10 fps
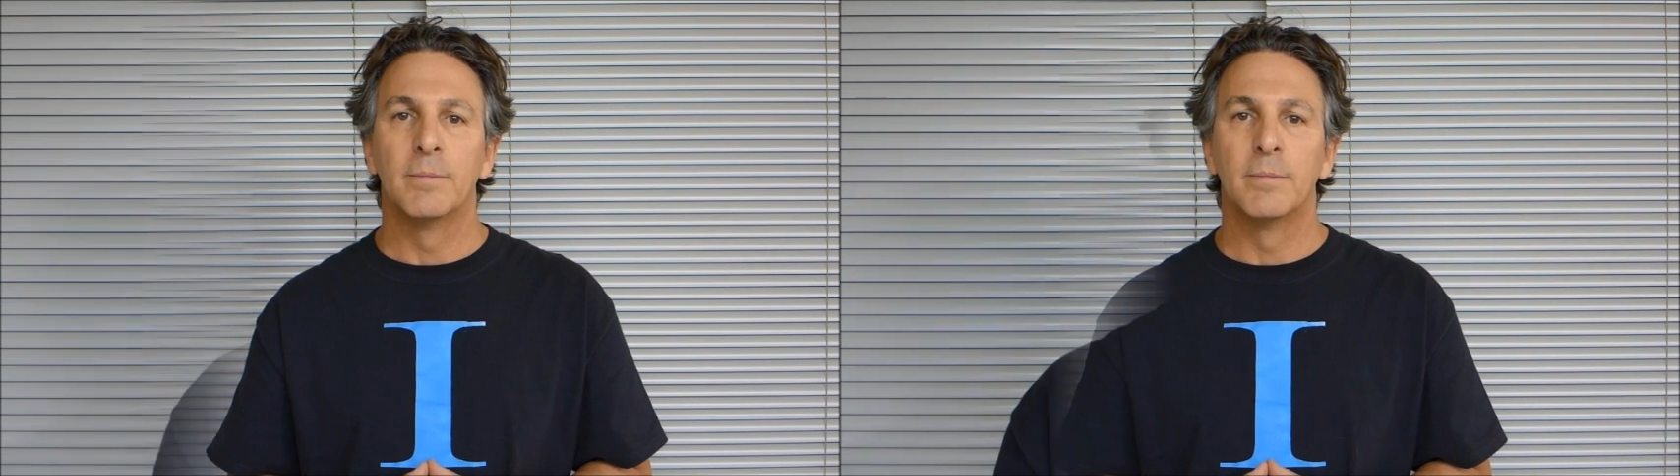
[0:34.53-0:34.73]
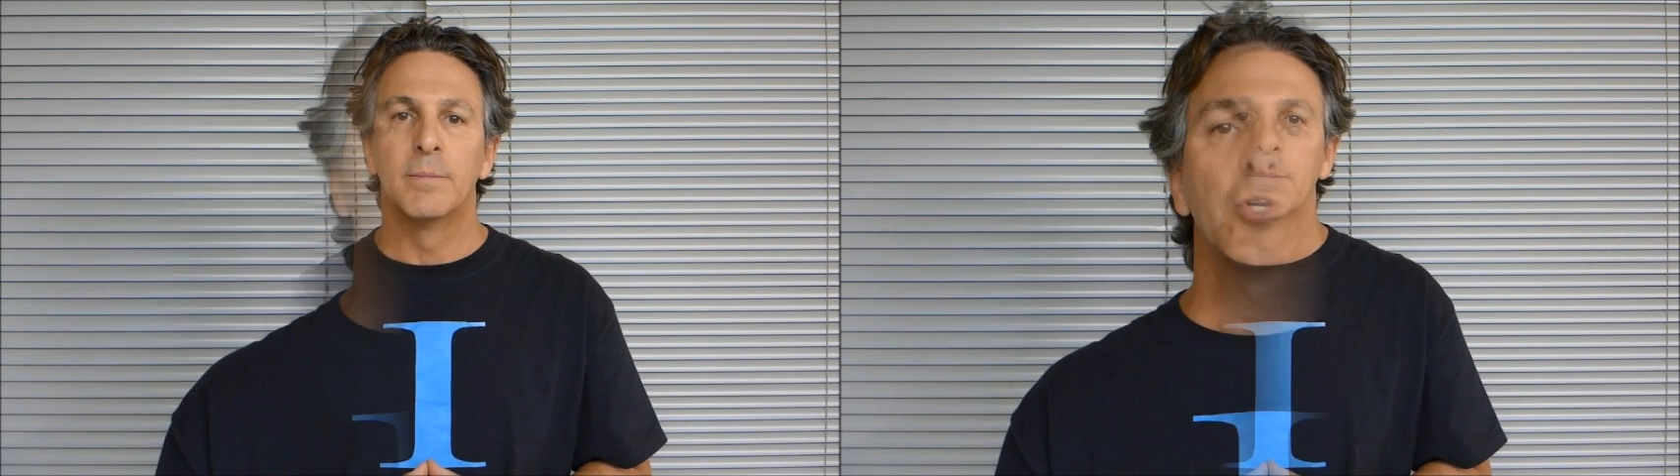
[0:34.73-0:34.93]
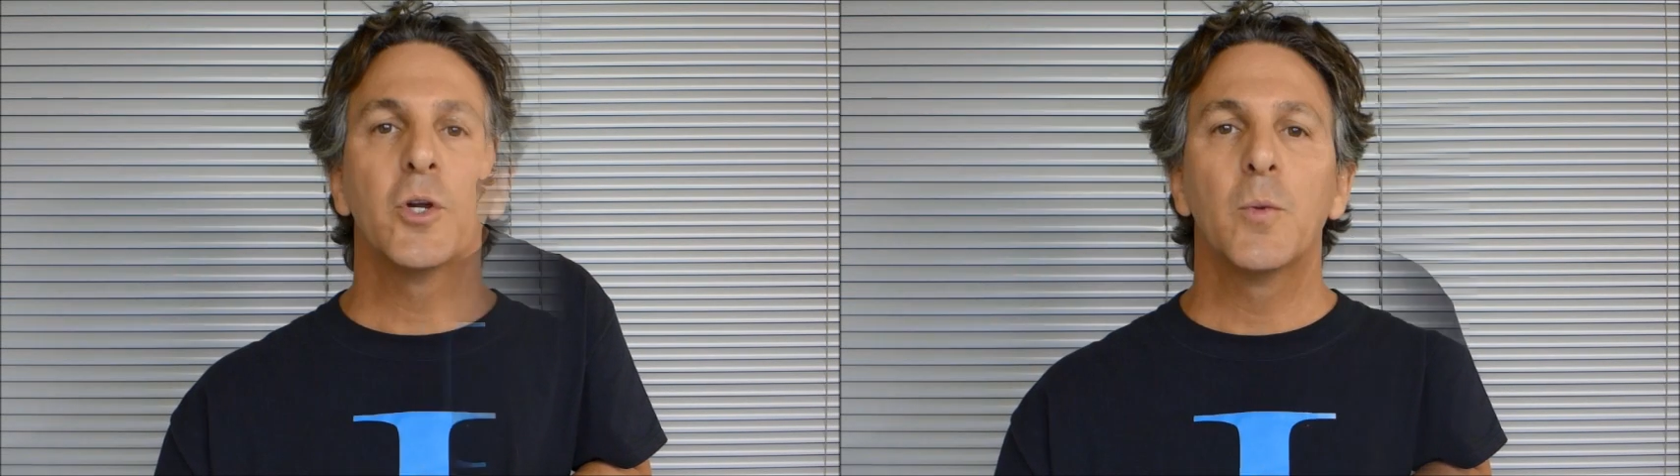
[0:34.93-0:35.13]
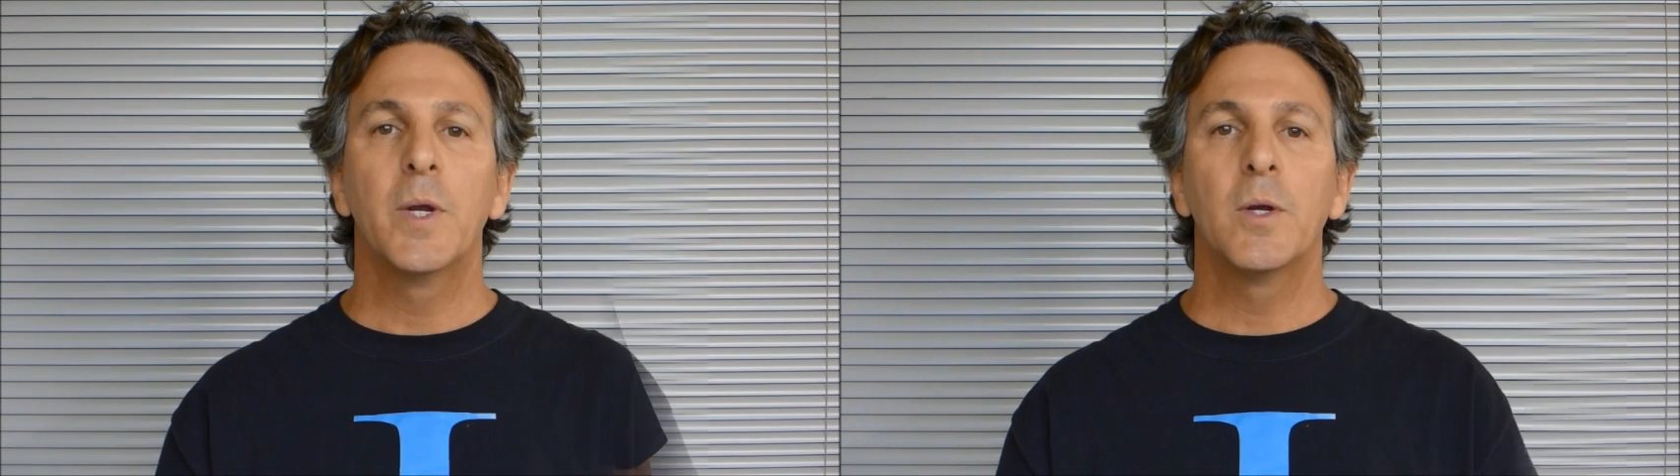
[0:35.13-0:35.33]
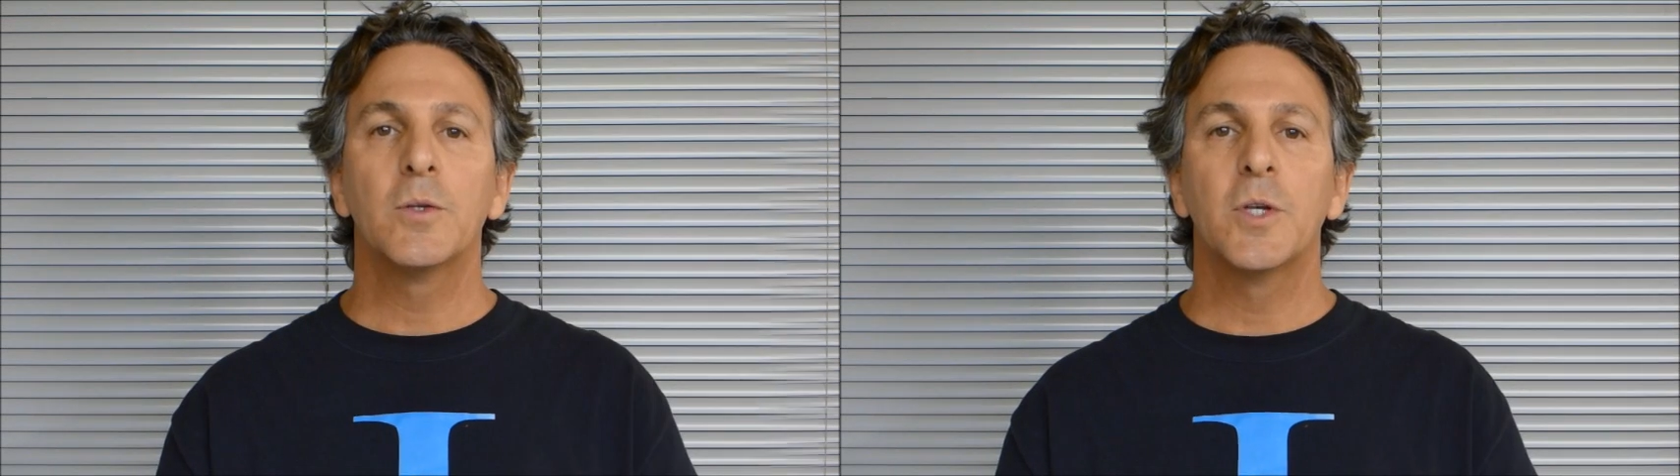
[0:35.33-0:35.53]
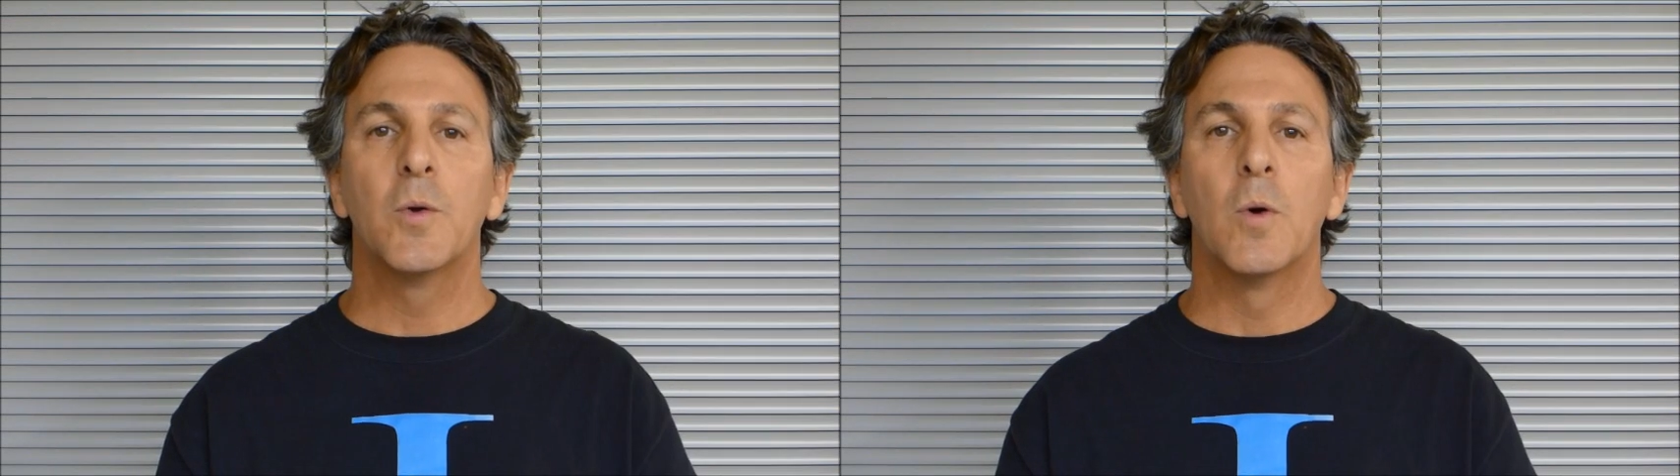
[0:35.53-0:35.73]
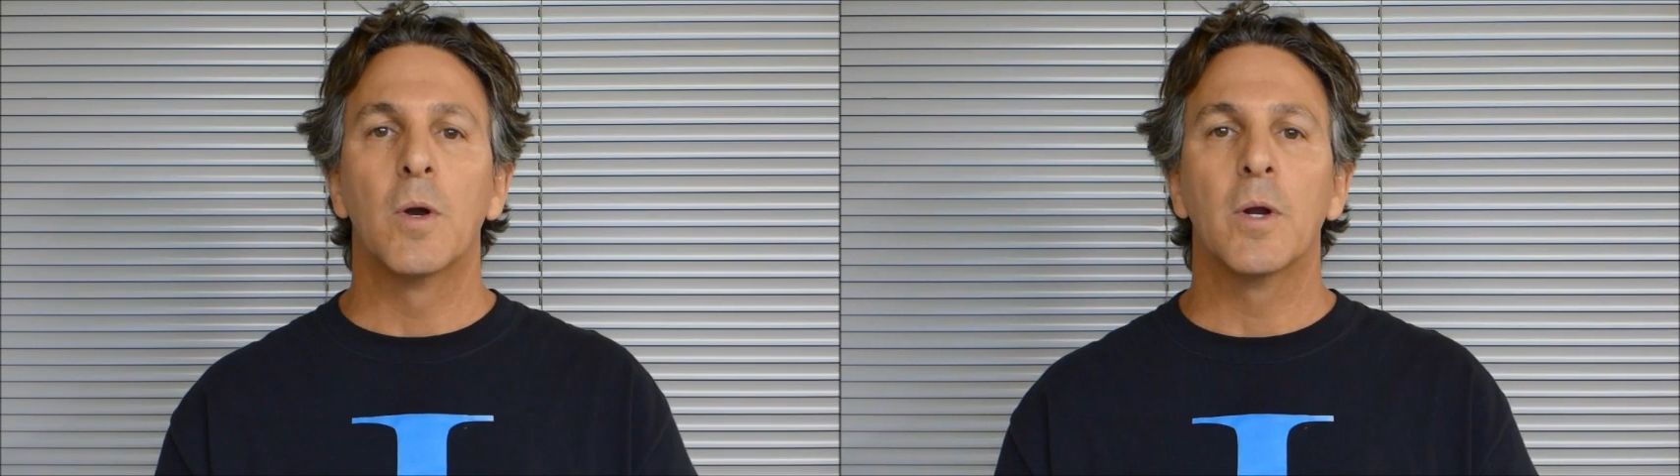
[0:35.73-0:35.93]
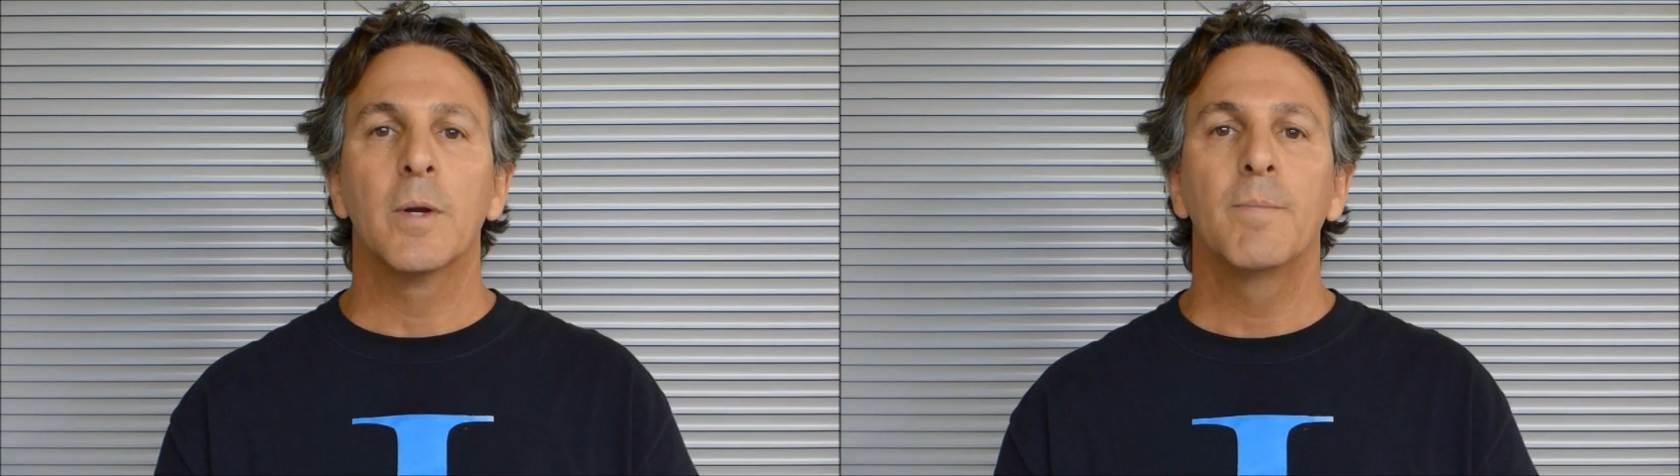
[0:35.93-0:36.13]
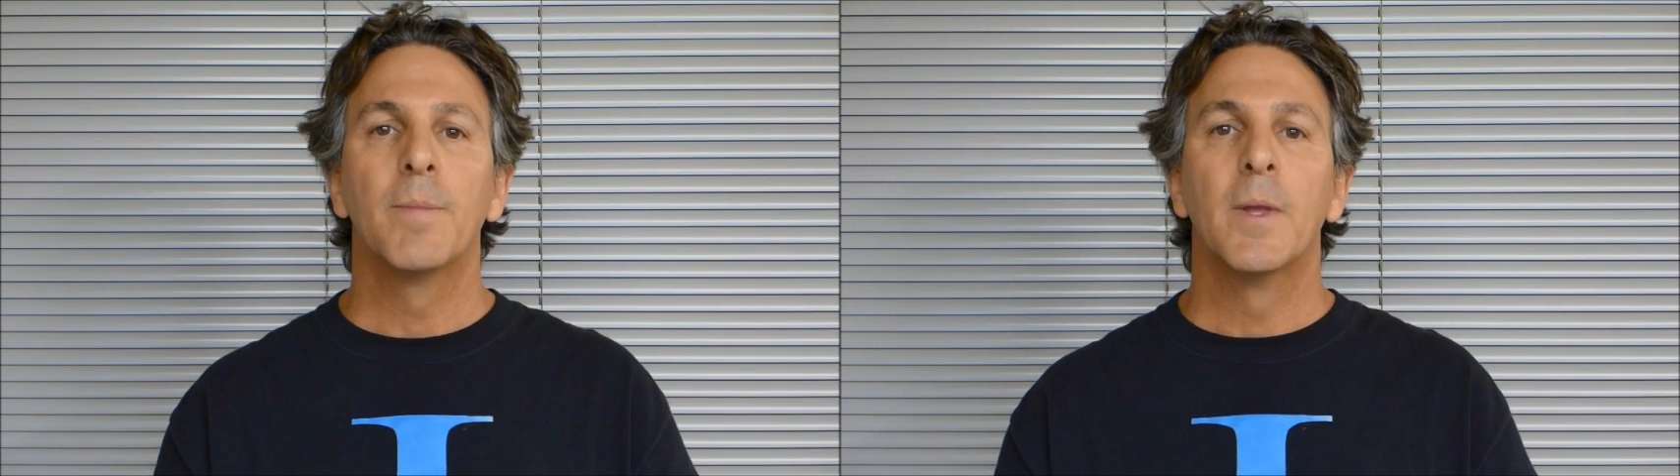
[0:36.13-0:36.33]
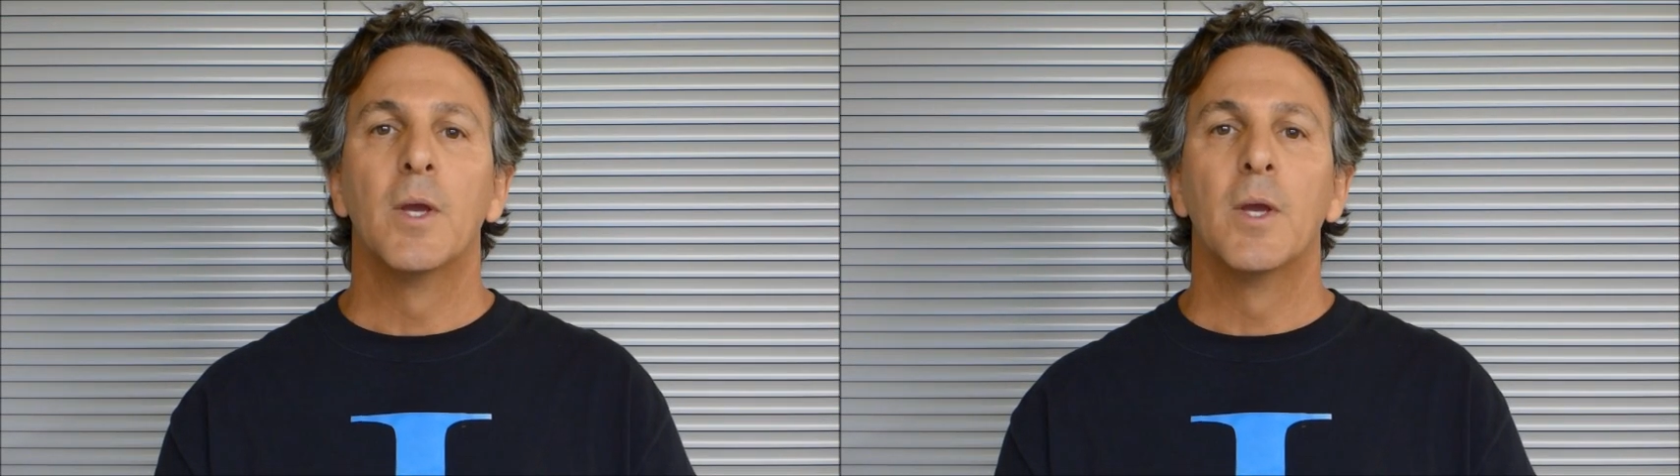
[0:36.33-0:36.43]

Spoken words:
Measure your windows in order.